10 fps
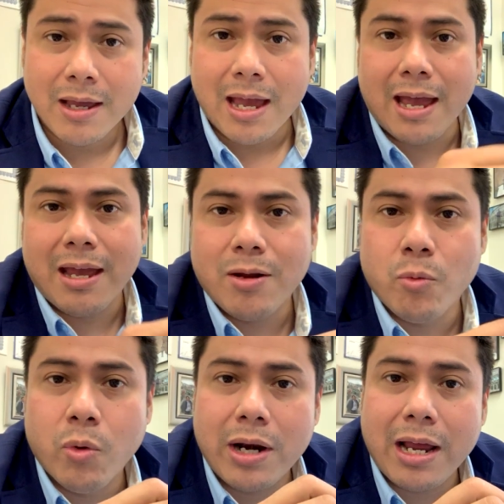
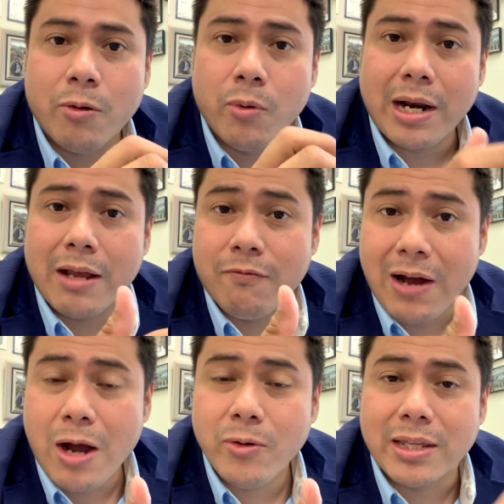And what I
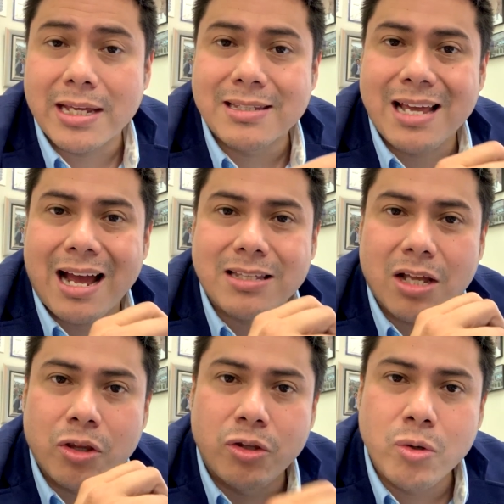found is that
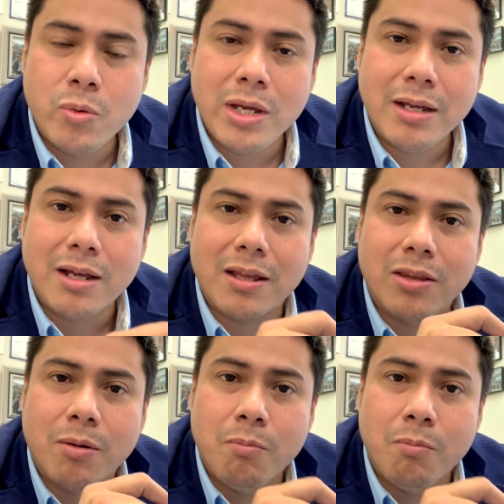doing the